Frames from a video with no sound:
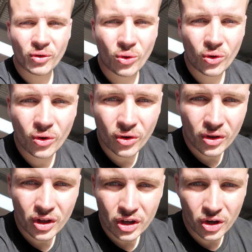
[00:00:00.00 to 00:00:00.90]

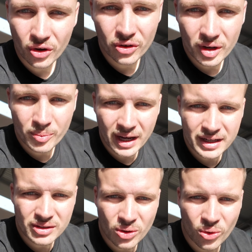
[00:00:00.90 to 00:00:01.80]
for concrete
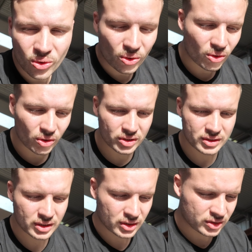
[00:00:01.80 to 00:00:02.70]
paint, or
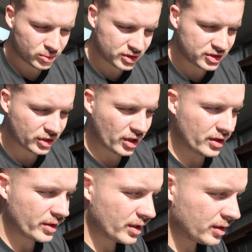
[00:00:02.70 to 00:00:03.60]
what's the go
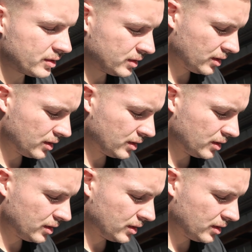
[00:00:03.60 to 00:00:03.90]
there?